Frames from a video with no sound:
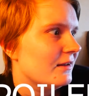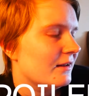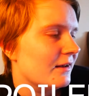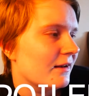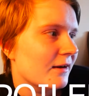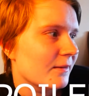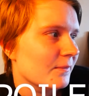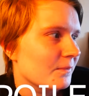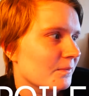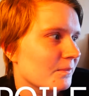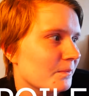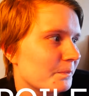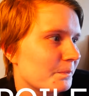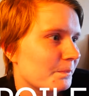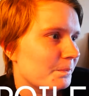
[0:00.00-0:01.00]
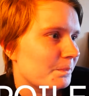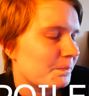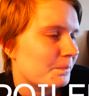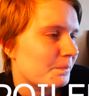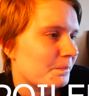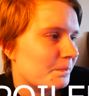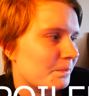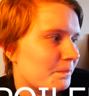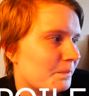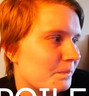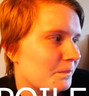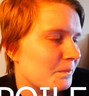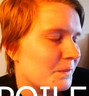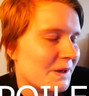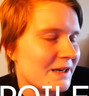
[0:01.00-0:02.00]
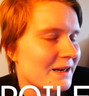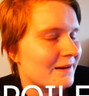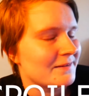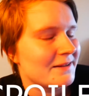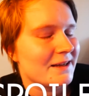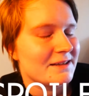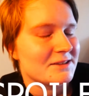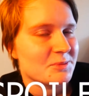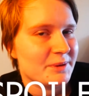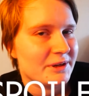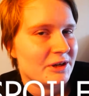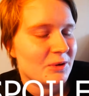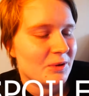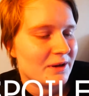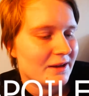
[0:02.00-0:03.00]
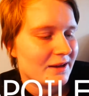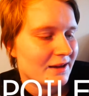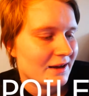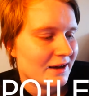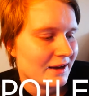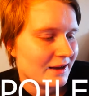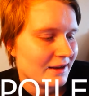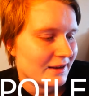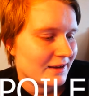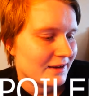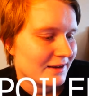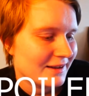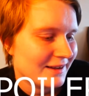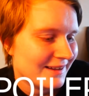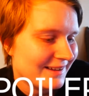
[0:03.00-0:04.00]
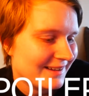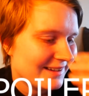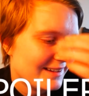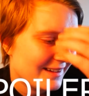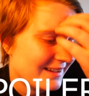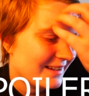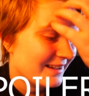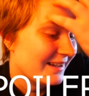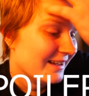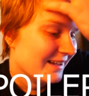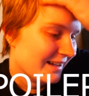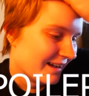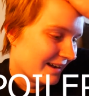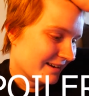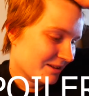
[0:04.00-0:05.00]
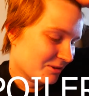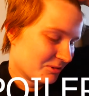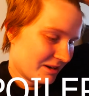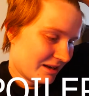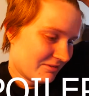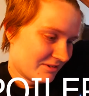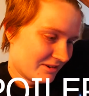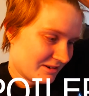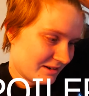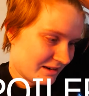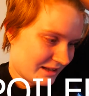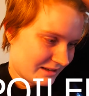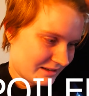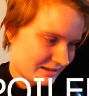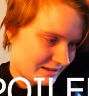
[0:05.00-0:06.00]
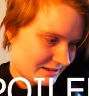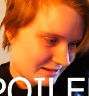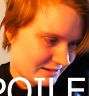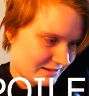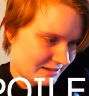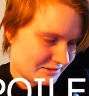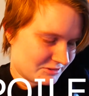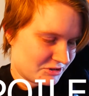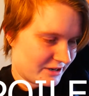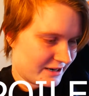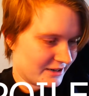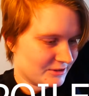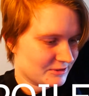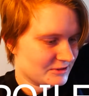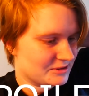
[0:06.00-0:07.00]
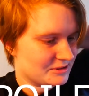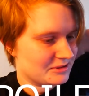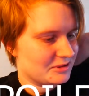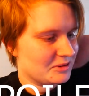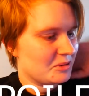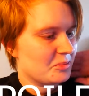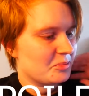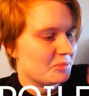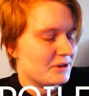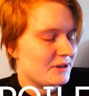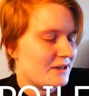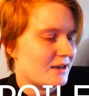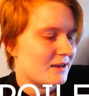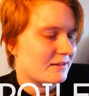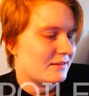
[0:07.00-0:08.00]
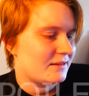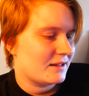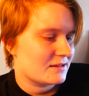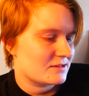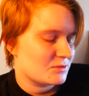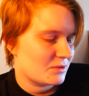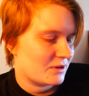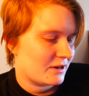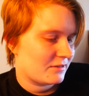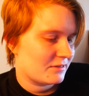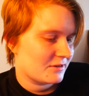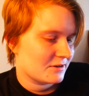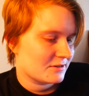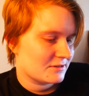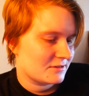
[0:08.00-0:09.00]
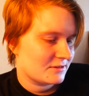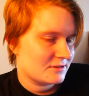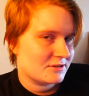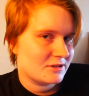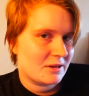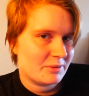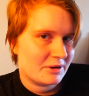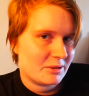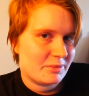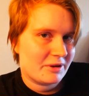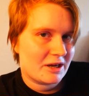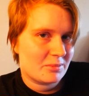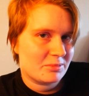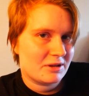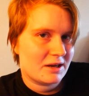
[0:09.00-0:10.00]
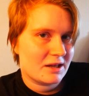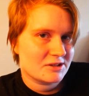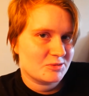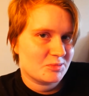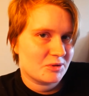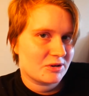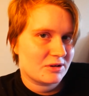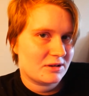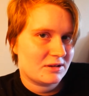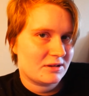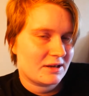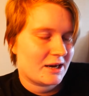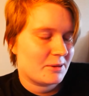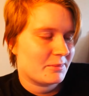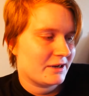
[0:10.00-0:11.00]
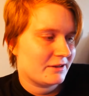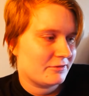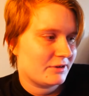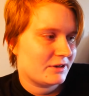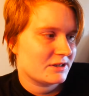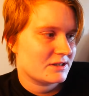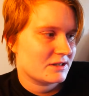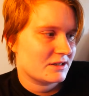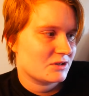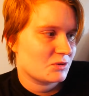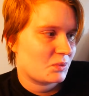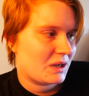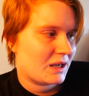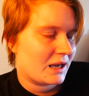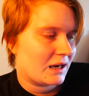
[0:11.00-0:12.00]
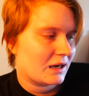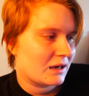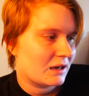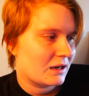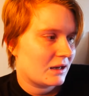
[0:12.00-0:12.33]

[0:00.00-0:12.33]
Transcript: But yeah, that is a bit annoying. I don't love triangles. But yeah, that's what I thought. So now I'm gonna pick up the last book. I might finish it this weekend.